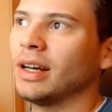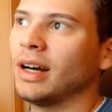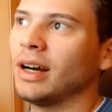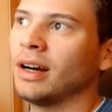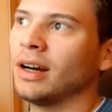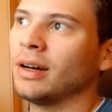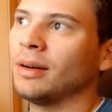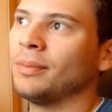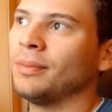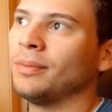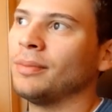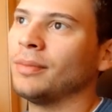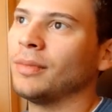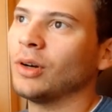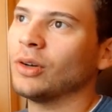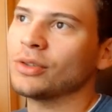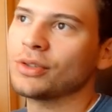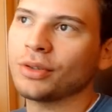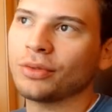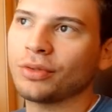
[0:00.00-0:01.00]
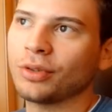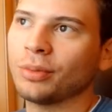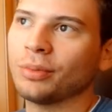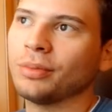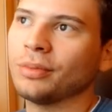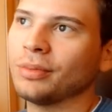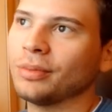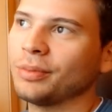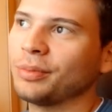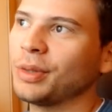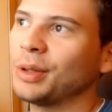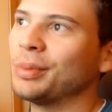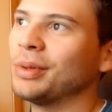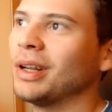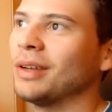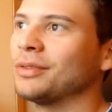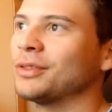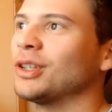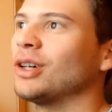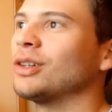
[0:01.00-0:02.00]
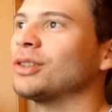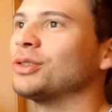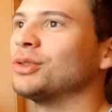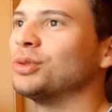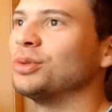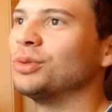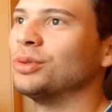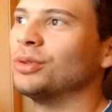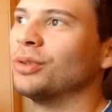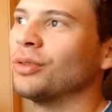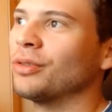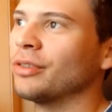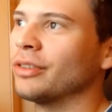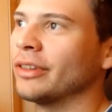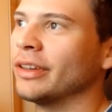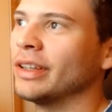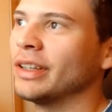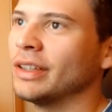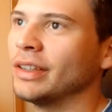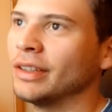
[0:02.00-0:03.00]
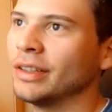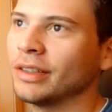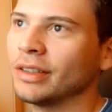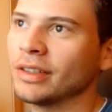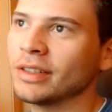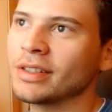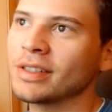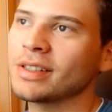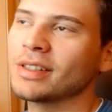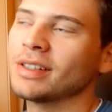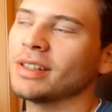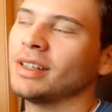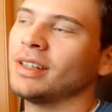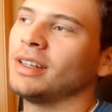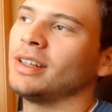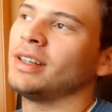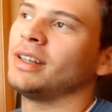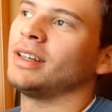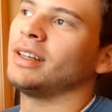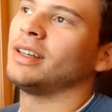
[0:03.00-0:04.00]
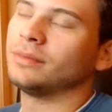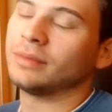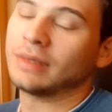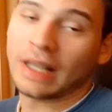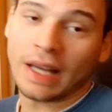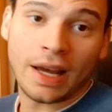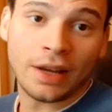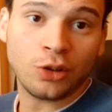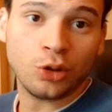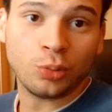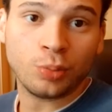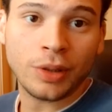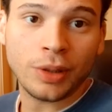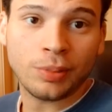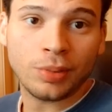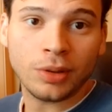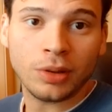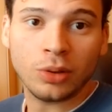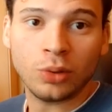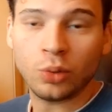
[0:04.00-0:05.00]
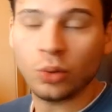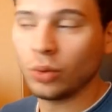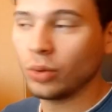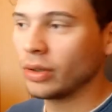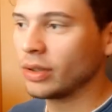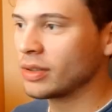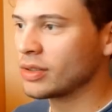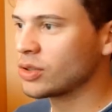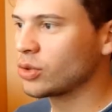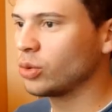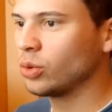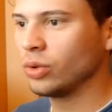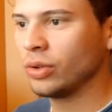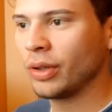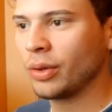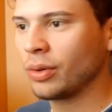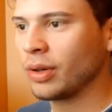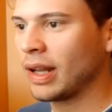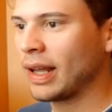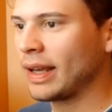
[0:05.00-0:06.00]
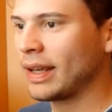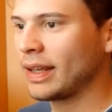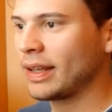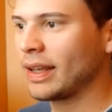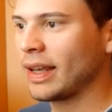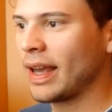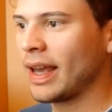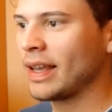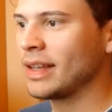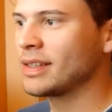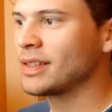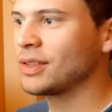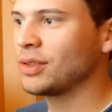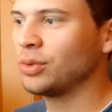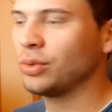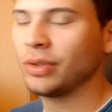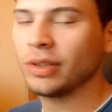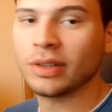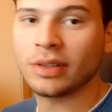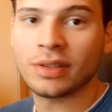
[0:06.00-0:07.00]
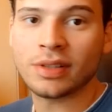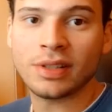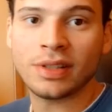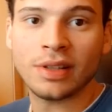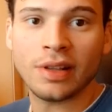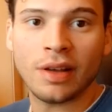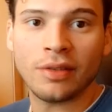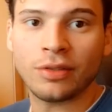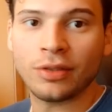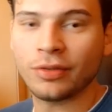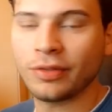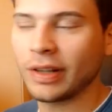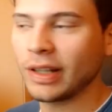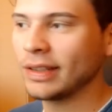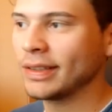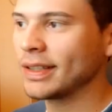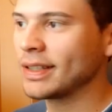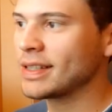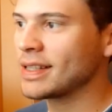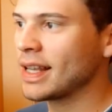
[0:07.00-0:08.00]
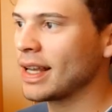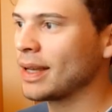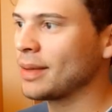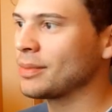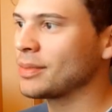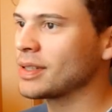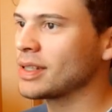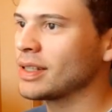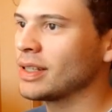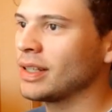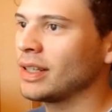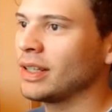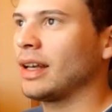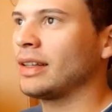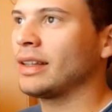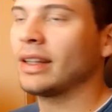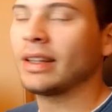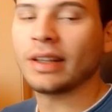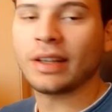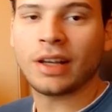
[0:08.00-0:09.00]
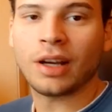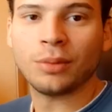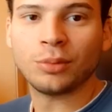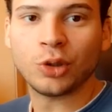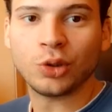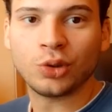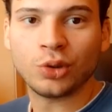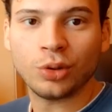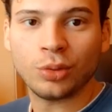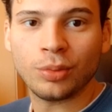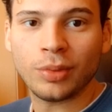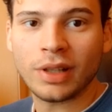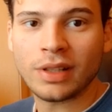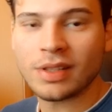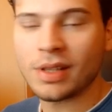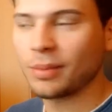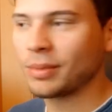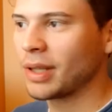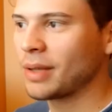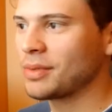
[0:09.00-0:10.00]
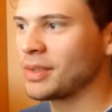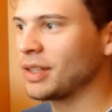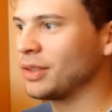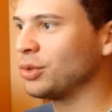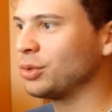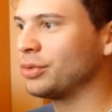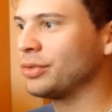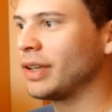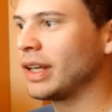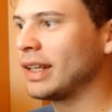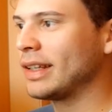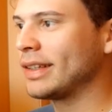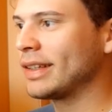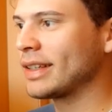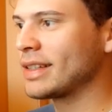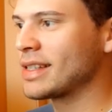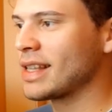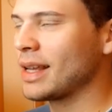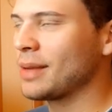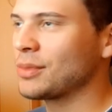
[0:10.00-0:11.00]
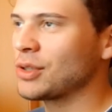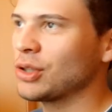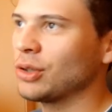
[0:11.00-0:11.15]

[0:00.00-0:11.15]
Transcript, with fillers: Um, also from people I've talked to over the years. Like I knew people who in school they were like A students, never failed exams, and then they come to TUM and sometimes they do fail an exam.